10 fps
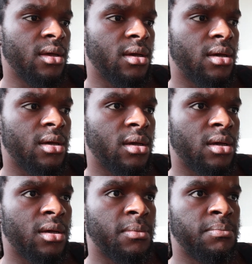
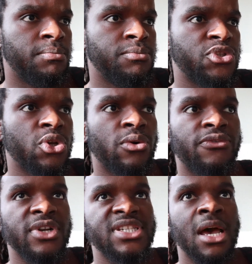So
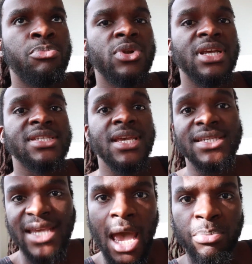for example, let's say
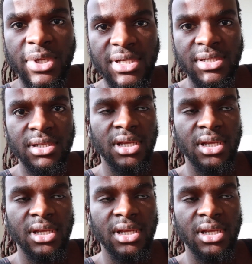scapulas.